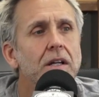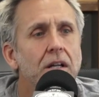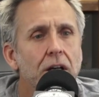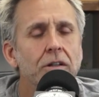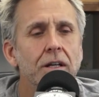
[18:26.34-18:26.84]

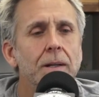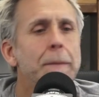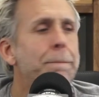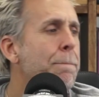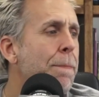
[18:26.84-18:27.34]
okay.
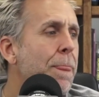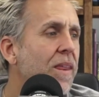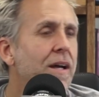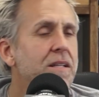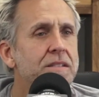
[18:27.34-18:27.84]

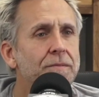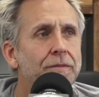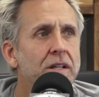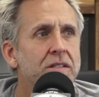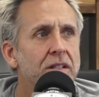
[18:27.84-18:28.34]
I had some
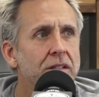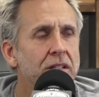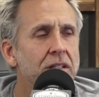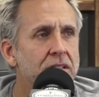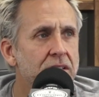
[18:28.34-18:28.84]
friends on
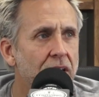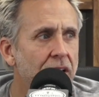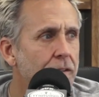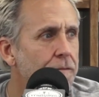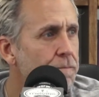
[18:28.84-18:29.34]
the
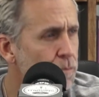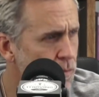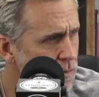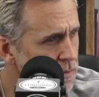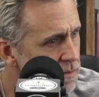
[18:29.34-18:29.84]
inside.
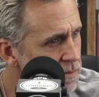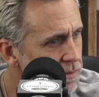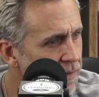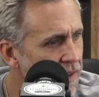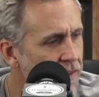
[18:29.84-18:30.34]

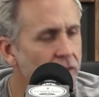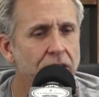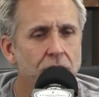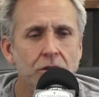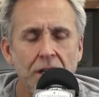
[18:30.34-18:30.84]
They're
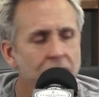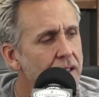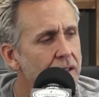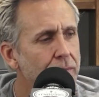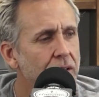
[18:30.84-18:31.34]
like, you got to
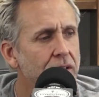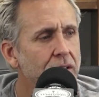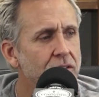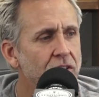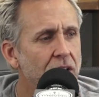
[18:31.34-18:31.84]
get Monkey
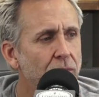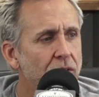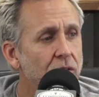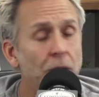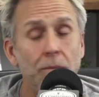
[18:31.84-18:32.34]
to jam with
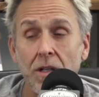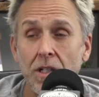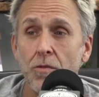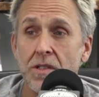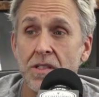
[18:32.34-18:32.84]
you. Now,
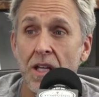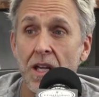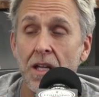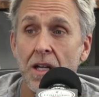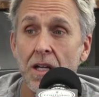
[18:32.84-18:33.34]
Monkey would
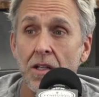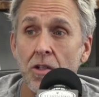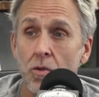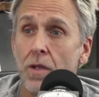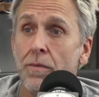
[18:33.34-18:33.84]
say, you're one of my